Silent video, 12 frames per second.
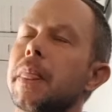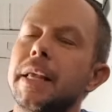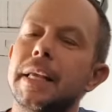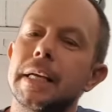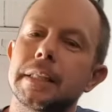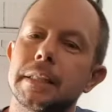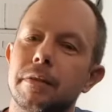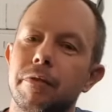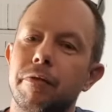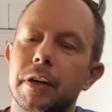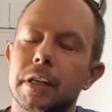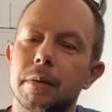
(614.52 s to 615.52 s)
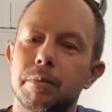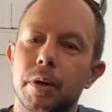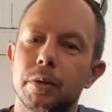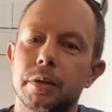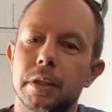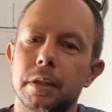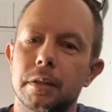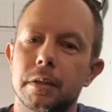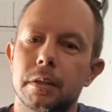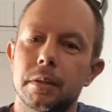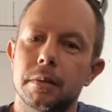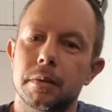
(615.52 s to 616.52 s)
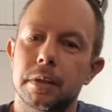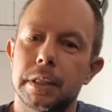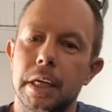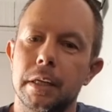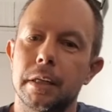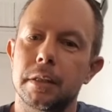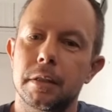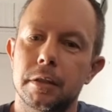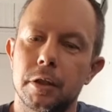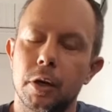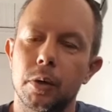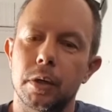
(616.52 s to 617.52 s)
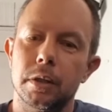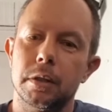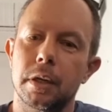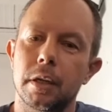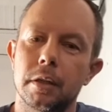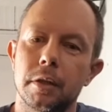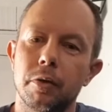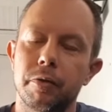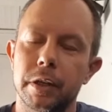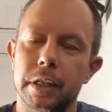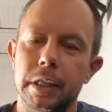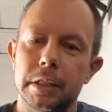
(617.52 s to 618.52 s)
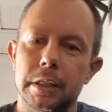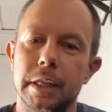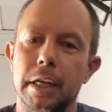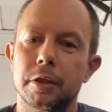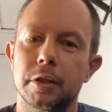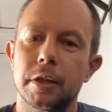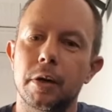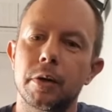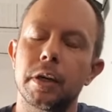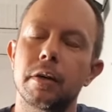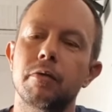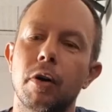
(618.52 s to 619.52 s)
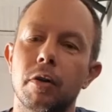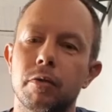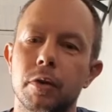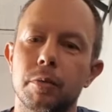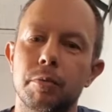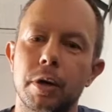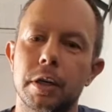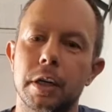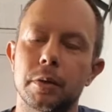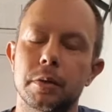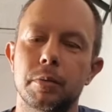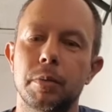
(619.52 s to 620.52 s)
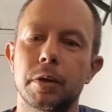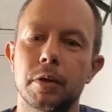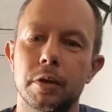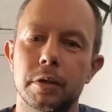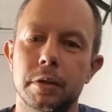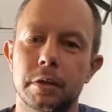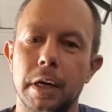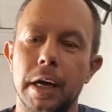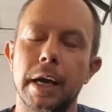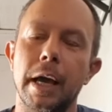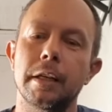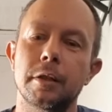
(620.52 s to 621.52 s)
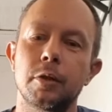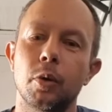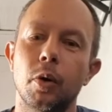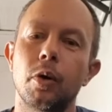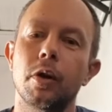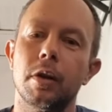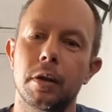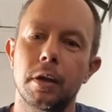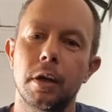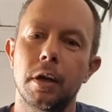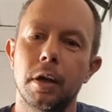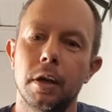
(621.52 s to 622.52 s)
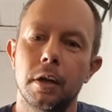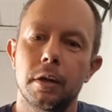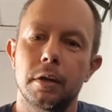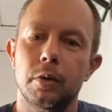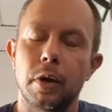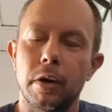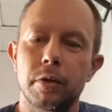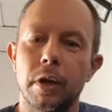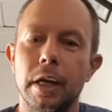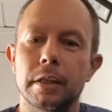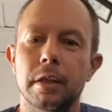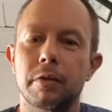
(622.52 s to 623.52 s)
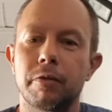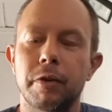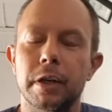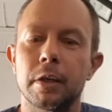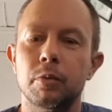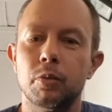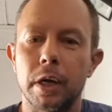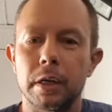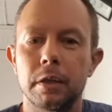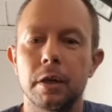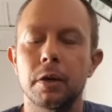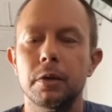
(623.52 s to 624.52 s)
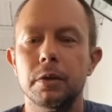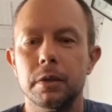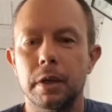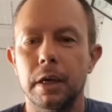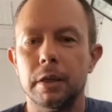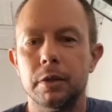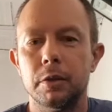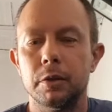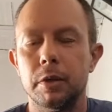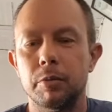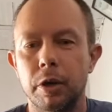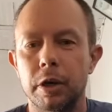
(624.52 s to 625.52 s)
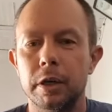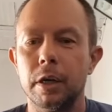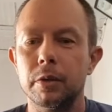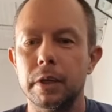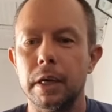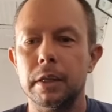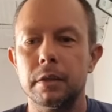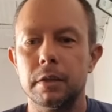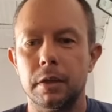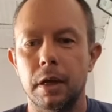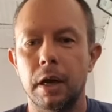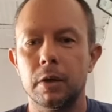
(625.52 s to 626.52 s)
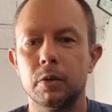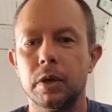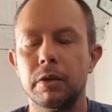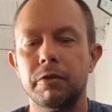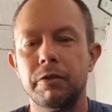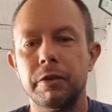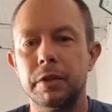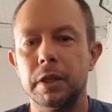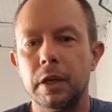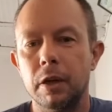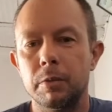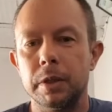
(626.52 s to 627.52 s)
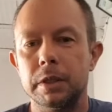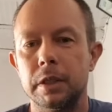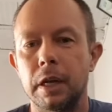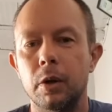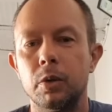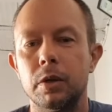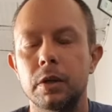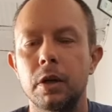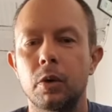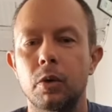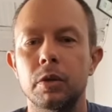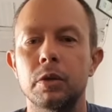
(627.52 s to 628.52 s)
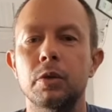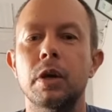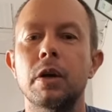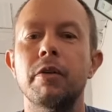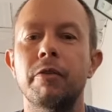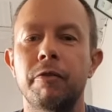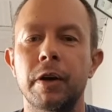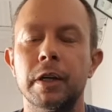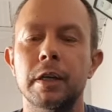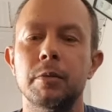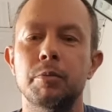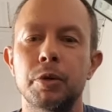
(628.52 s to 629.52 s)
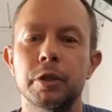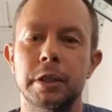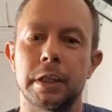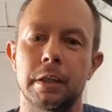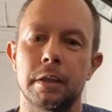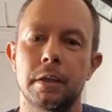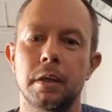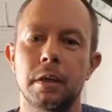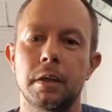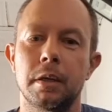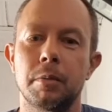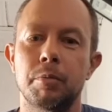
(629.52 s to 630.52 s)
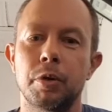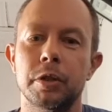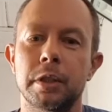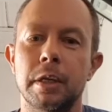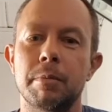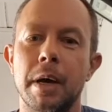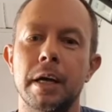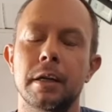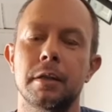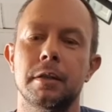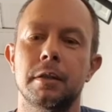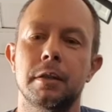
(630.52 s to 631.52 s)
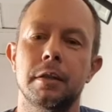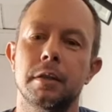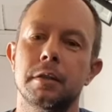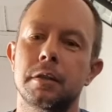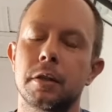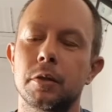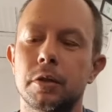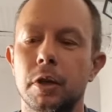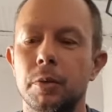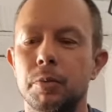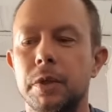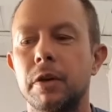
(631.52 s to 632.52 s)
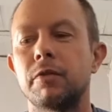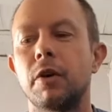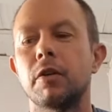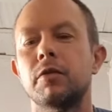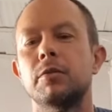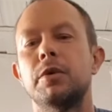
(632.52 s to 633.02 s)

Yes, fucking post it. Send it, show us, and no fucking stationary Volvo burnouts, because I hate you all. You have to let that fucking brake go, and you do the burnout at 150 kilometers an hour, or you are a fucking pussy man. So stop the Volvo